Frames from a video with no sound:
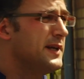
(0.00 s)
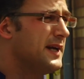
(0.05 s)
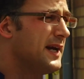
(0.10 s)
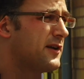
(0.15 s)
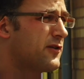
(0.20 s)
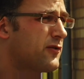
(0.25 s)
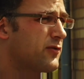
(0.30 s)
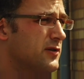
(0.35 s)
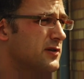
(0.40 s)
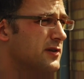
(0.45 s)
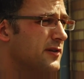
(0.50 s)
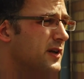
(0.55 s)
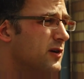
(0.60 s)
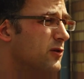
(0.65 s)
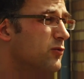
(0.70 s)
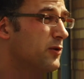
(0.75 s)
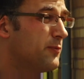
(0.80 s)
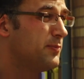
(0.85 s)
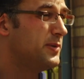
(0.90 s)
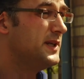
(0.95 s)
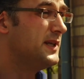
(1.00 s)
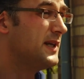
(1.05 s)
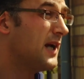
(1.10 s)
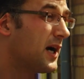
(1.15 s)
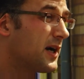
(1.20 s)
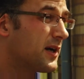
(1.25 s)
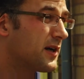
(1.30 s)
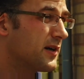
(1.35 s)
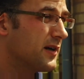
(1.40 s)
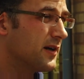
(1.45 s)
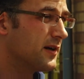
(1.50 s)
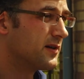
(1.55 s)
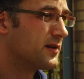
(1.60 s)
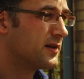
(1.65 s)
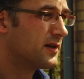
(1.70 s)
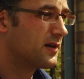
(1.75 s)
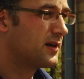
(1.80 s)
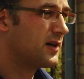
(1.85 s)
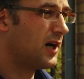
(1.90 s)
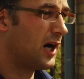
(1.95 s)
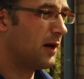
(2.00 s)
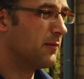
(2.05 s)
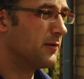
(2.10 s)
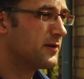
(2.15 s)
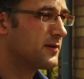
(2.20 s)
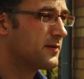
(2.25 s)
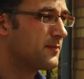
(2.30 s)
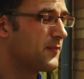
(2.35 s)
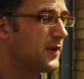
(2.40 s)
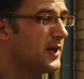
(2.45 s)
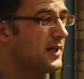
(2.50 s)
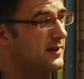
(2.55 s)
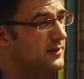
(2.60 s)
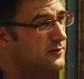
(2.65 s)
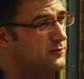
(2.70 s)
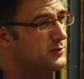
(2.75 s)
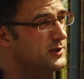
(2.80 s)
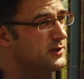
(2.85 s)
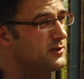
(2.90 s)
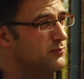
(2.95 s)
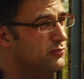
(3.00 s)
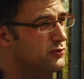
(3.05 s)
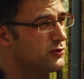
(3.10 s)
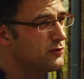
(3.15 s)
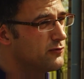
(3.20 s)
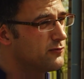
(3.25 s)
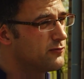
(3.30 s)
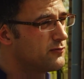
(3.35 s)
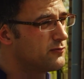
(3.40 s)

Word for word: be natural, then it would be younger carbon, and this we can prove.